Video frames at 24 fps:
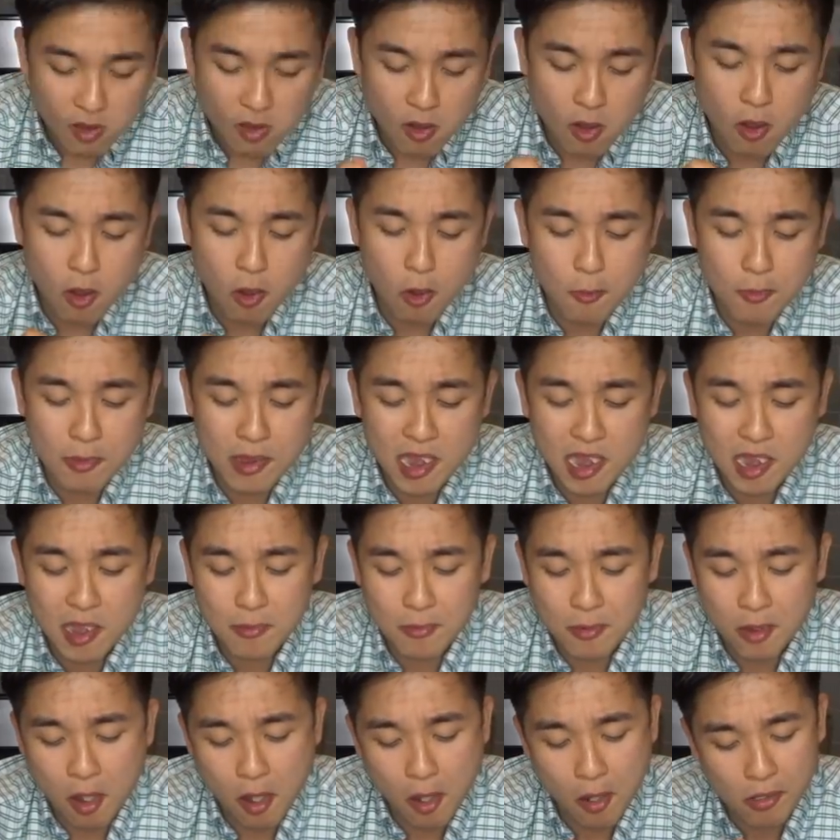Oh man.
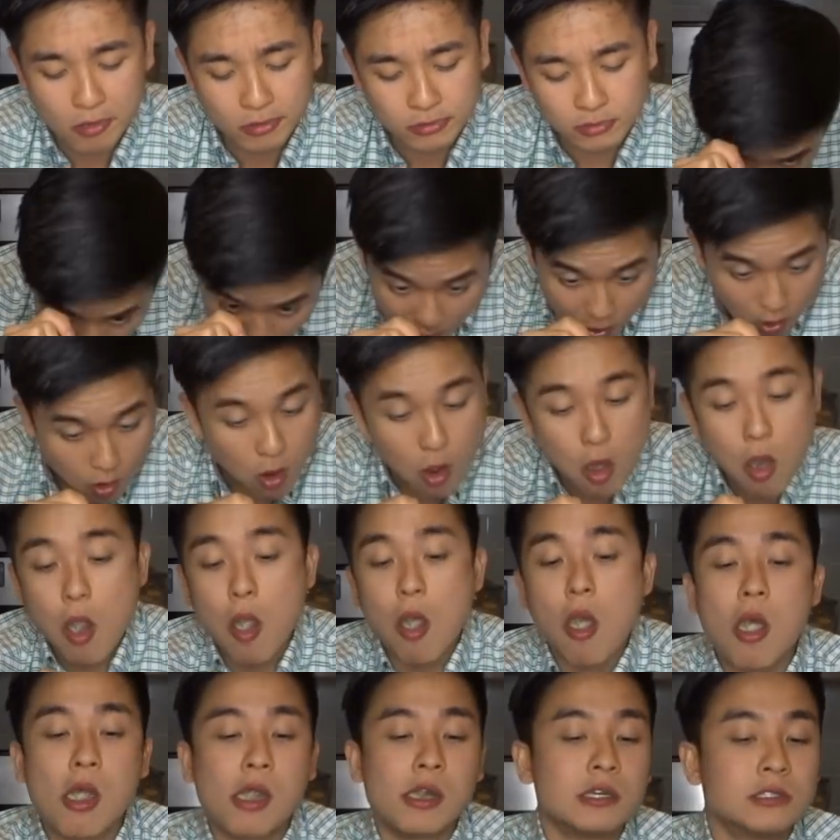
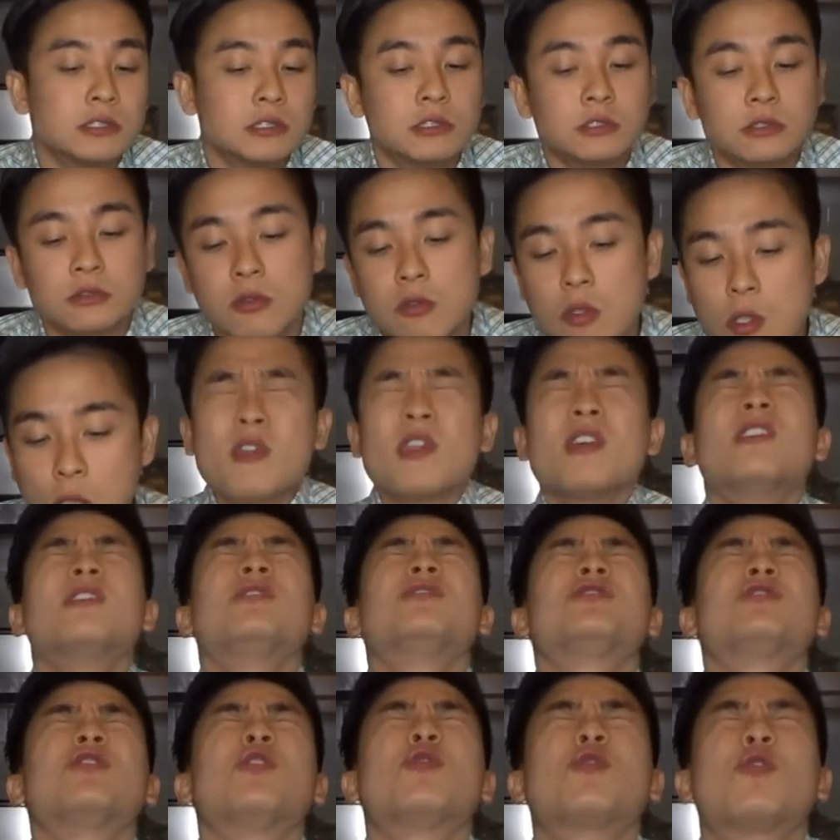Oh, that's
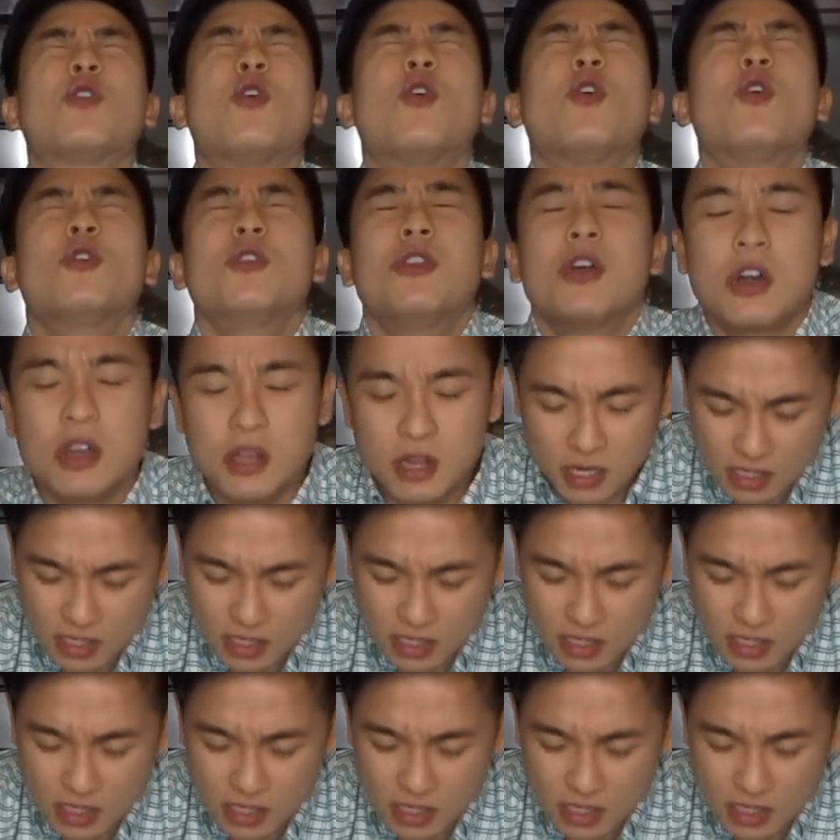so cold.